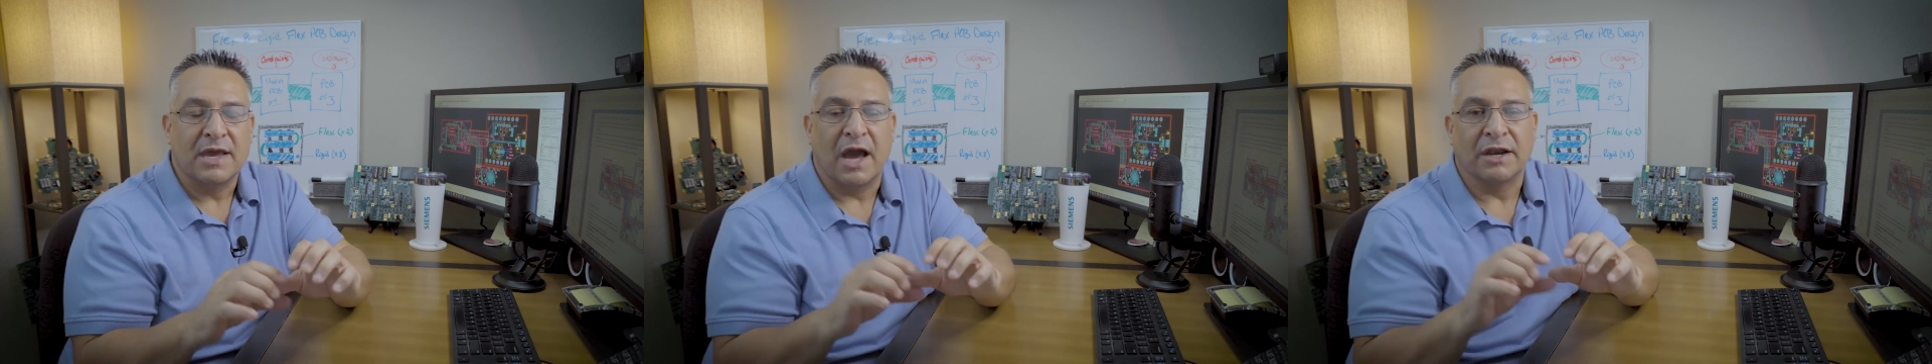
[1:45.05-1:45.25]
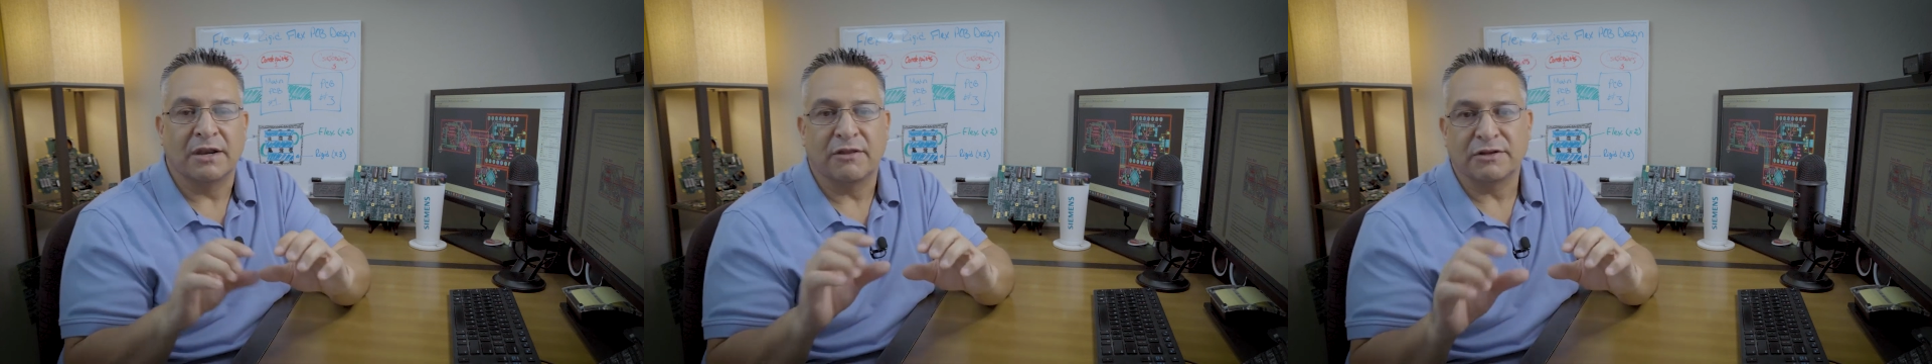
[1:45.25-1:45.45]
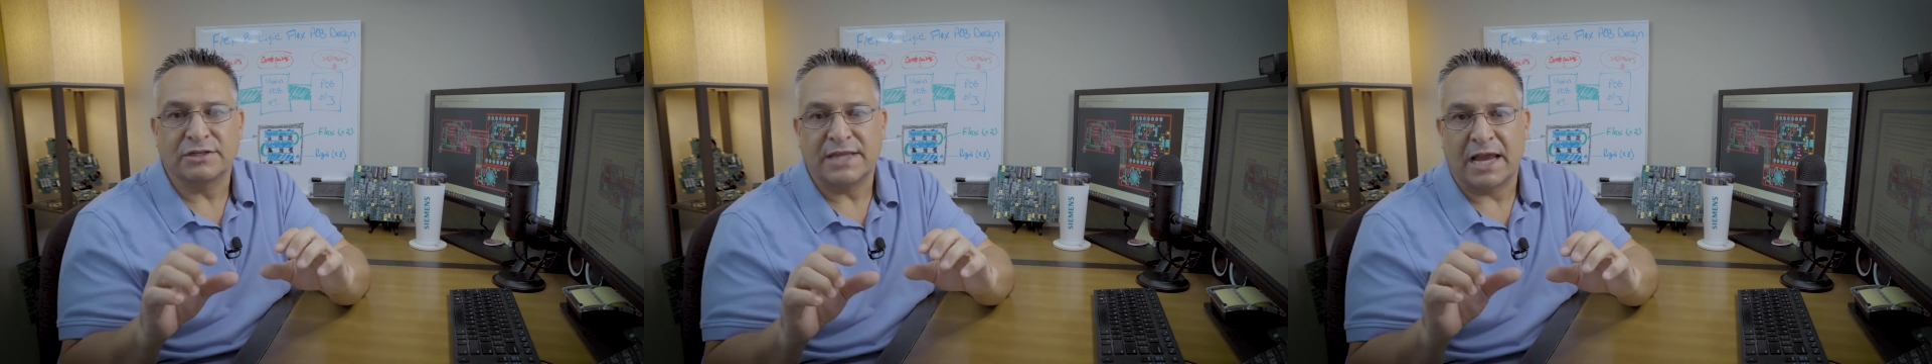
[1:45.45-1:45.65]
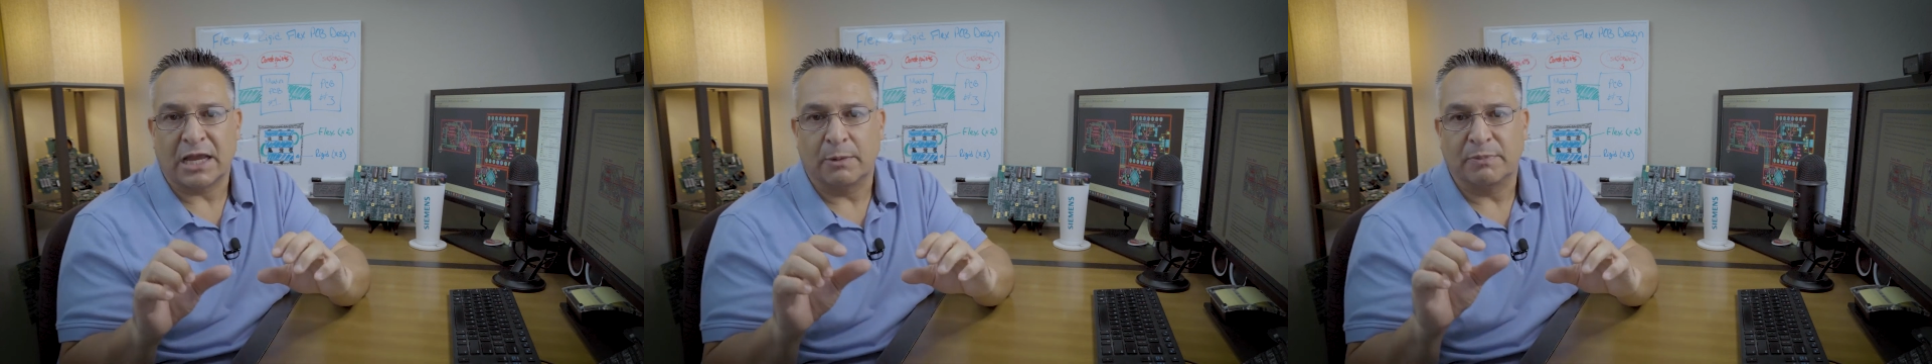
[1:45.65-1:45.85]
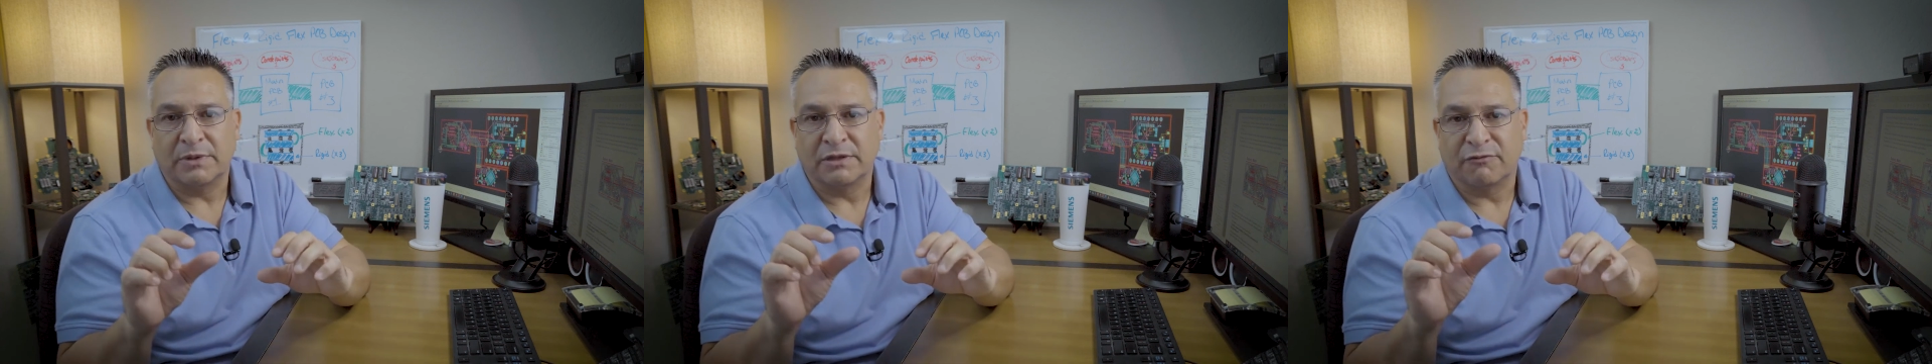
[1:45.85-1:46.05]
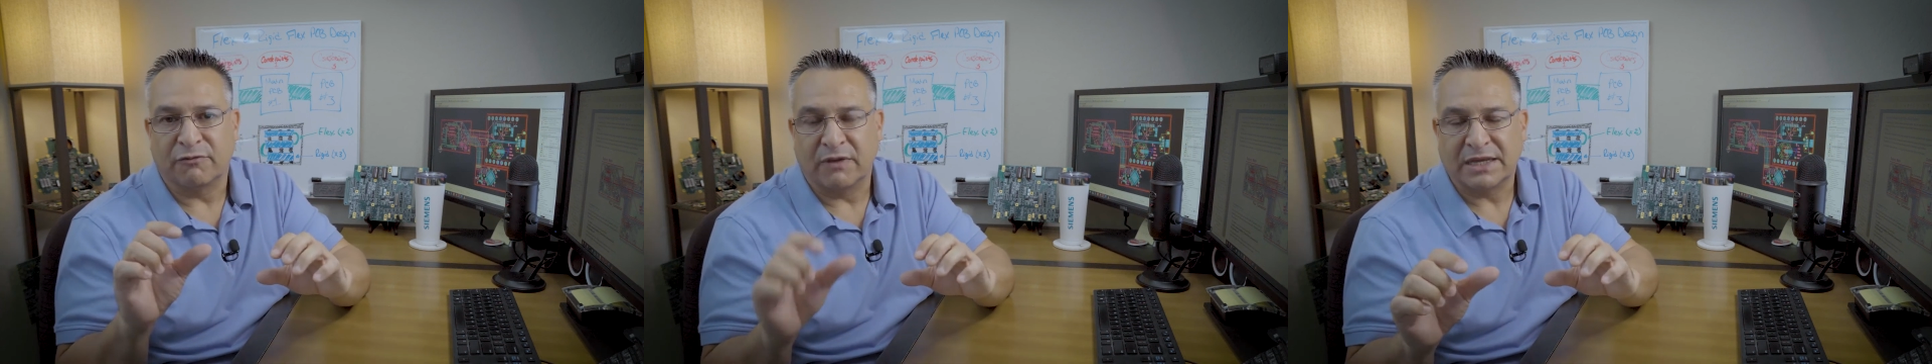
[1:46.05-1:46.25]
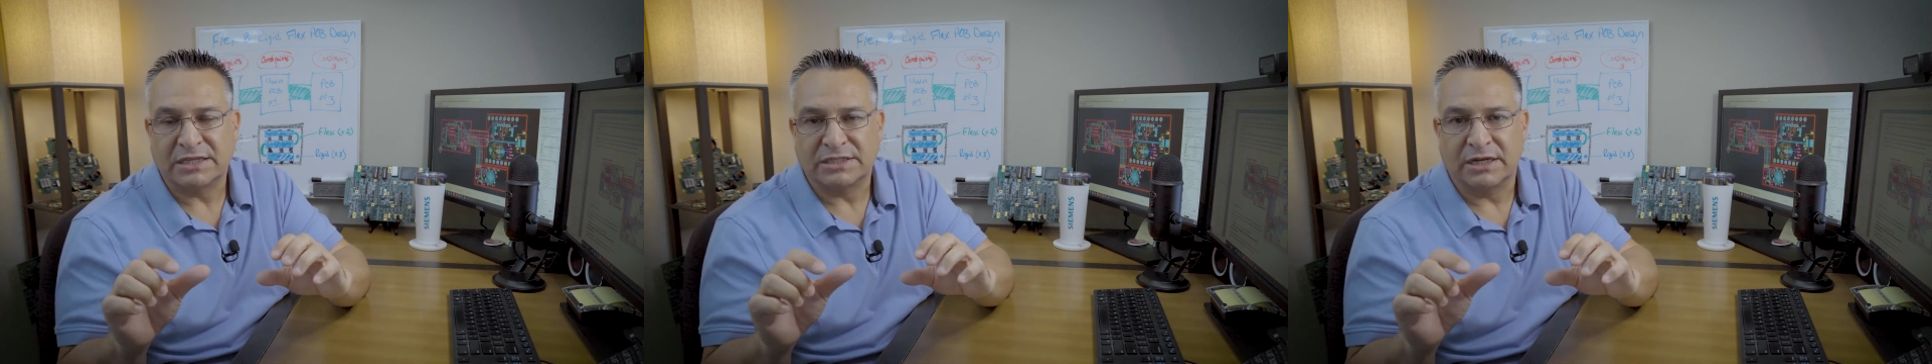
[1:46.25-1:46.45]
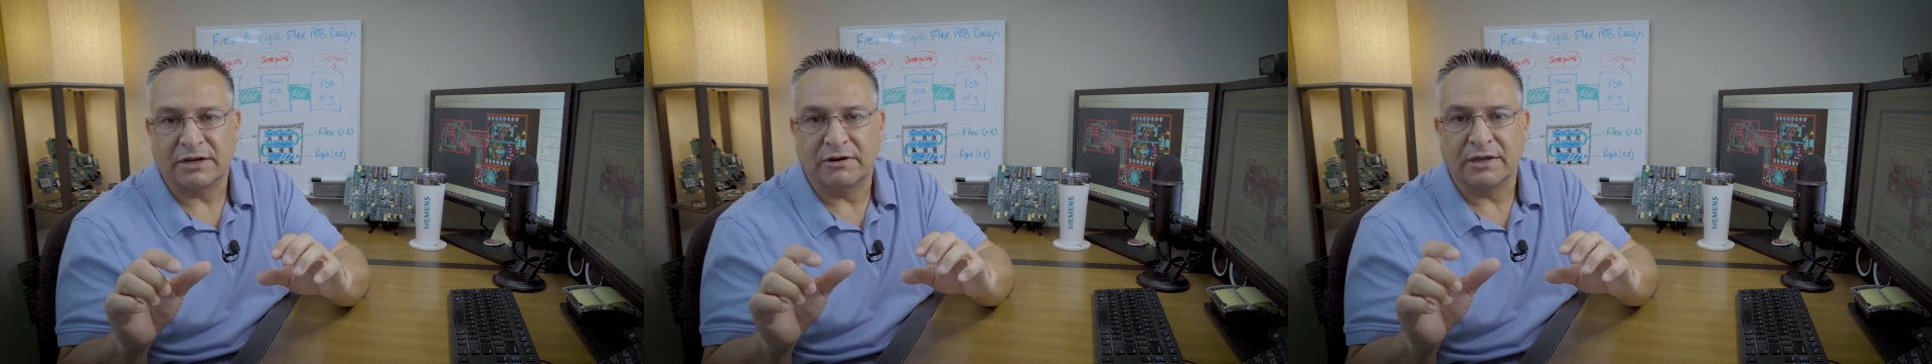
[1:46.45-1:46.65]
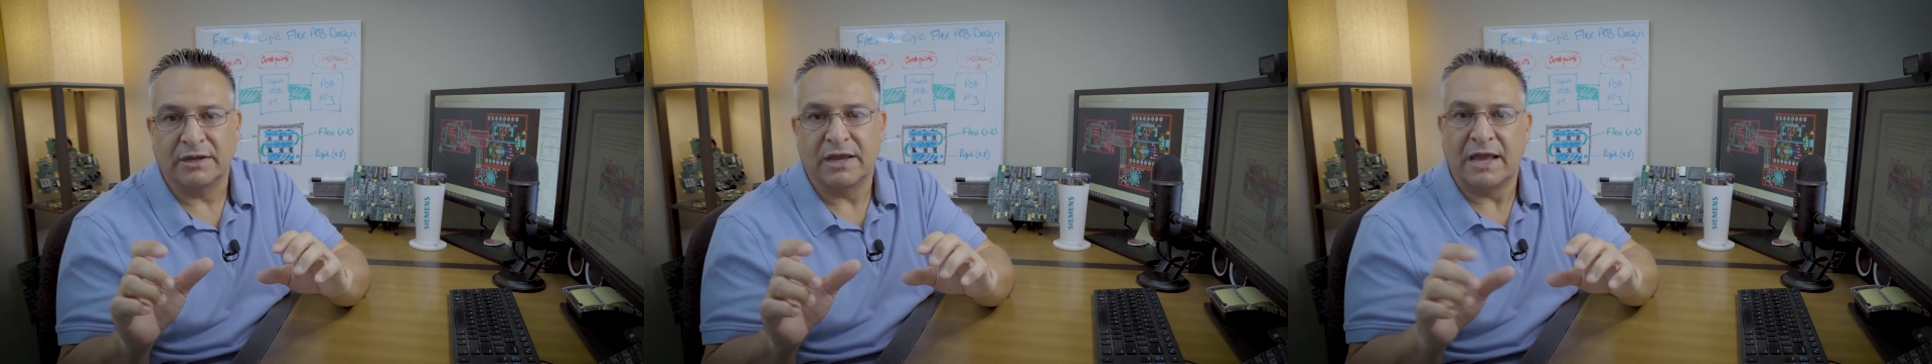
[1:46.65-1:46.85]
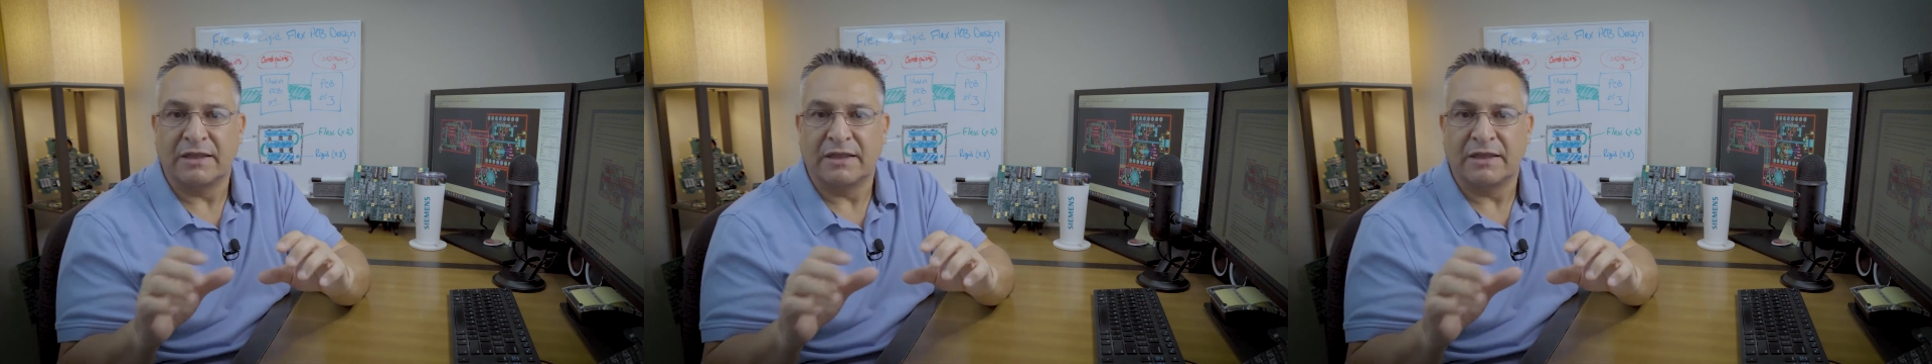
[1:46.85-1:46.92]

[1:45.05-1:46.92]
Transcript: another stack-up in the flex area,